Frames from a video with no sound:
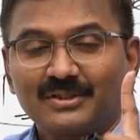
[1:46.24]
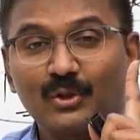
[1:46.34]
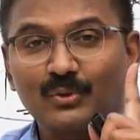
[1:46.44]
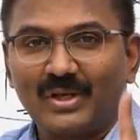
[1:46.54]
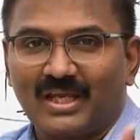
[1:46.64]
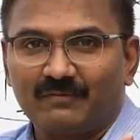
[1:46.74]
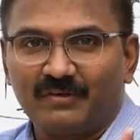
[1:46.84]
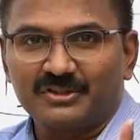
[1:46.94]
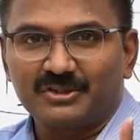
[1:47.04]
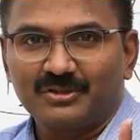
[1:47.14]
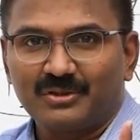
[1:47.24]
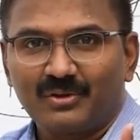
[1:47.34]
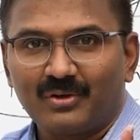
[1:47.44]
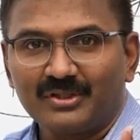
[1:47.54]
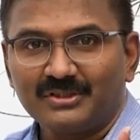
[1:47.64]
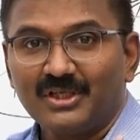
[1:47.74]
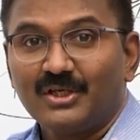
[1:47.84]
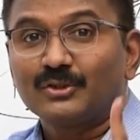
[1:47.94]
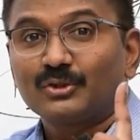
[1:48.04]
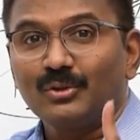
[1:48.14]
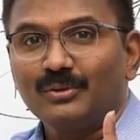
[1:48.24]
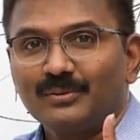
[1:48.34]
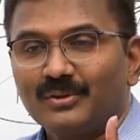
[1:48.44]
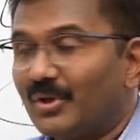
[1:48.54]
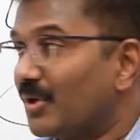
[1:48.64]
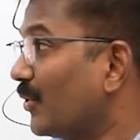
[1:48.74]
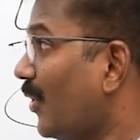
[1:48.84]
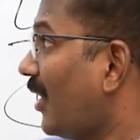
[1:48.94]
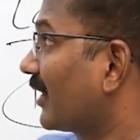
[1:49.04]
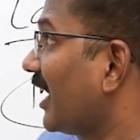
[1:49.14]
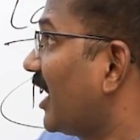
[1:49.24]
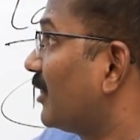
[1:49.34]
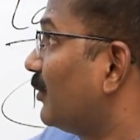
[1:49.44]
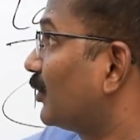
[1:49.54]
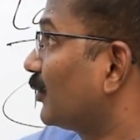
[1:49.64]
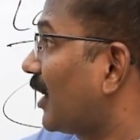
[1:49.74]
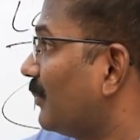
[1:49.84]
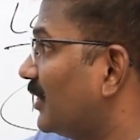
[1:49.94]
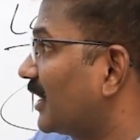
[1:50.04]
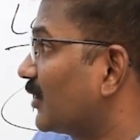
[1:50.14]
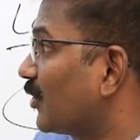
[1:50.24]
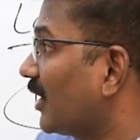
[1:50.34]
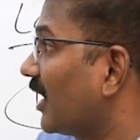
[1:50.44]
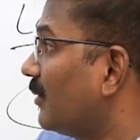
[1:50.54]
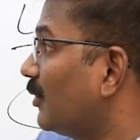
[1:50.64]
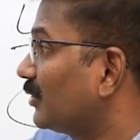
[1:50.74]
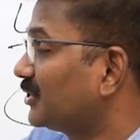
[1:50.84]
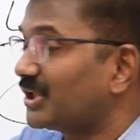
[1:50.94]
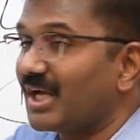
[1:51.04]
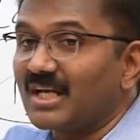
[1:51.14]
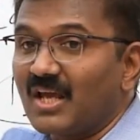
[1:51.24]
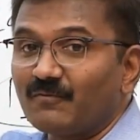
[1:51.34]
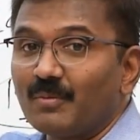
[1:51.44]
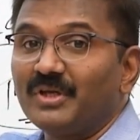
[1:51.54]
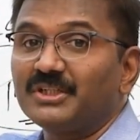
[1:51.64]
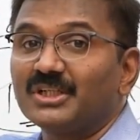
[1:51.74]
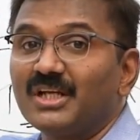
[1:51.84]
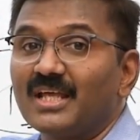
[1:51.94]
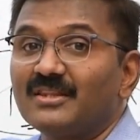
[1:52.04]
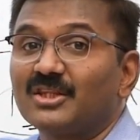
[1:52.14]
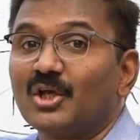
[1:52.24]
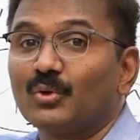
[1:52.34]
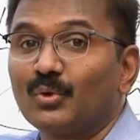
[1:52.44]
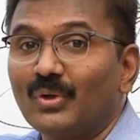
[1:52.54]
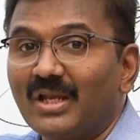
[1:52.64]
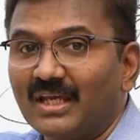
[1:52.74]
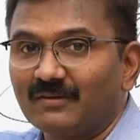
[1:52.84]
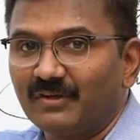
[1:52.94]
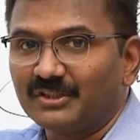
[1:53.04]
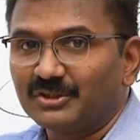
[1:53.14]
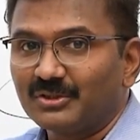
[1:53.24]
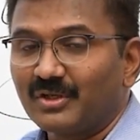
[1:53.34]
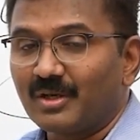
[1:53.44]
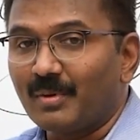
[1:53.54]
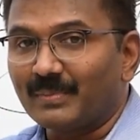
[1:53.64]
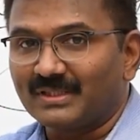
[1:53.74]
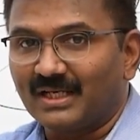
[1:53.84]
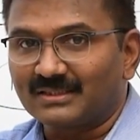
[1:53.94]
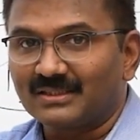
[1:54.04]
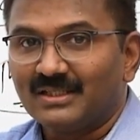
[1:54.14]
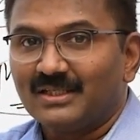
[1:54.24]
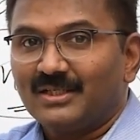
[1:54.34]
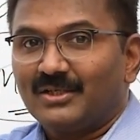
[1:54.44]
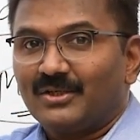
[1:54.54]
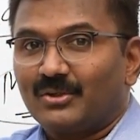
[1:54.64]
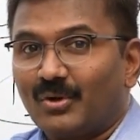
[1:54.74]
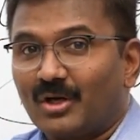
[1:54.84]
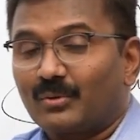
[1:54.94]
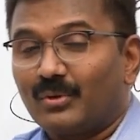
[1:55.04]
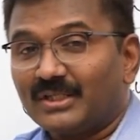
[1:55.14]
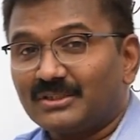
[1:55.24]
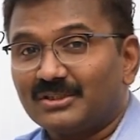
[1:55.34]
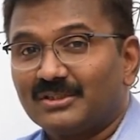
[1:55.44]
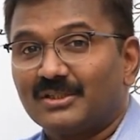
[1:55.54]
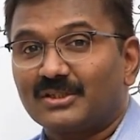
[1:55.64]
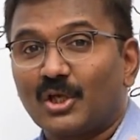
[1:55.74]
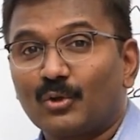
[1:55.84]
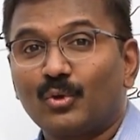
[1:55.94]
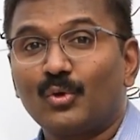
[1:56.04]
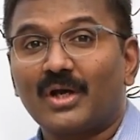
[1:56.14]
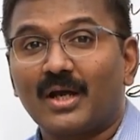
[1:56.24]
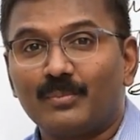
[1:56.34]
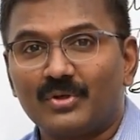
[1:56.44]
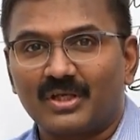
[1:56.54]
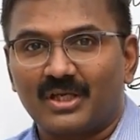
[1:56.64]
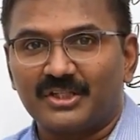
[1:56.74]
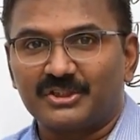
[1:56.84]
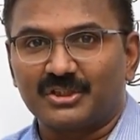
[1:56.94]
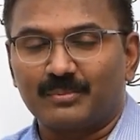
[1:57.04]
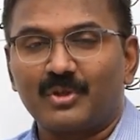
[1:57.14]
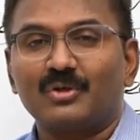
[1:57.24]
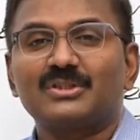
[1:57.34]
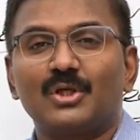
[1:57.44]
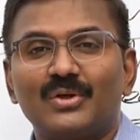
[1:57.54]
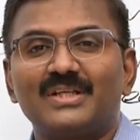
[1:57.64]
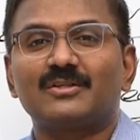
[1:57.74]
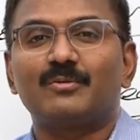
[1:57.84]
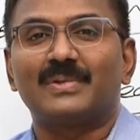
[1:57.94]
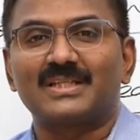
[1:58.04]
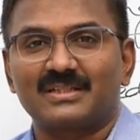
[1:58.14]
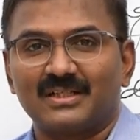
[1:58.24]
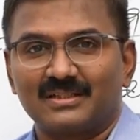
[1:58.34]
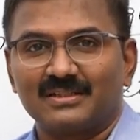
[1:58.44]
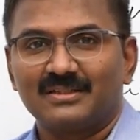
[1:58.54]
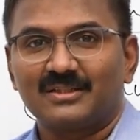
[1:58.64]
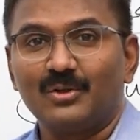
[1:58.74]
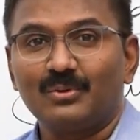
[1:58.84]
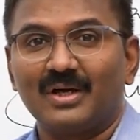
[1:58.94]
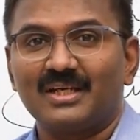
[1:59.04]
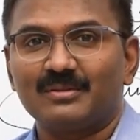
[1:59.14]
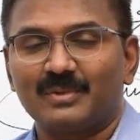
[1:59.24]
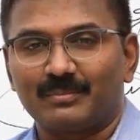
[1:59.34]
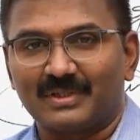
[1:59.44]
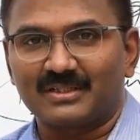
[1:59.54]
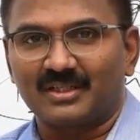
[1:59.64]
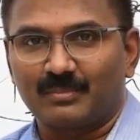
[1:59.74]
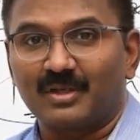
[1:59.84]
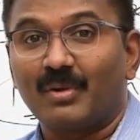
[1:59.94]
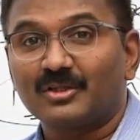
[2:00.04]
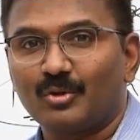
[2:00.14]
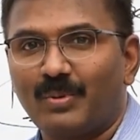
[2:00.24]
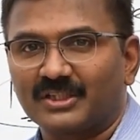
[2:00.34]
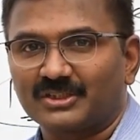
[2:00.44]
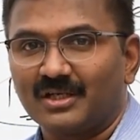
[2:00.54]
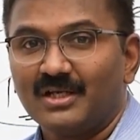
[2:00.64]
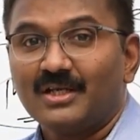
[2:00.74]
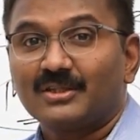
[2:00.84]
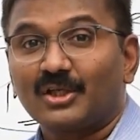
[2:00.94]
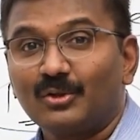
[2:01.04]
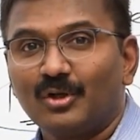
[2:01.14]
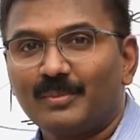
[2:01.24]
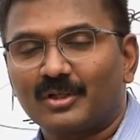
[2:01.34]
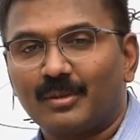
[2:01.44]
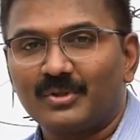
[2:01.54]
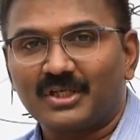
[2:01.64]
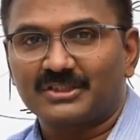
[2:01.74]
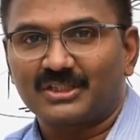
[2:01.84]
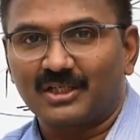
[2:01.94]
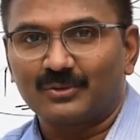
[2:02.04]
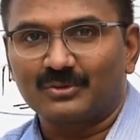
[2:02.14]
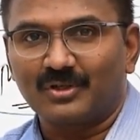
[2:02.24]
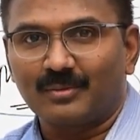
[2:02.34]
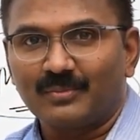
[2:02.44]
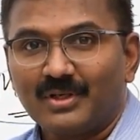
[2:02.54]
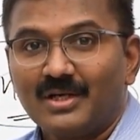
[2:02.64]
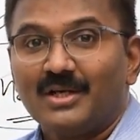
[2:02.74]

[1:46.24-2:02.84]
Telugu language. Got it? So, you are able to communicate. You are able to share information in Telugu language. Remember that. You are good at Telugu communication. Because Telugu is our mother tongue. Telugu is our mother tongue. Man matru bhasha. Telugu man communicate chegalutunam.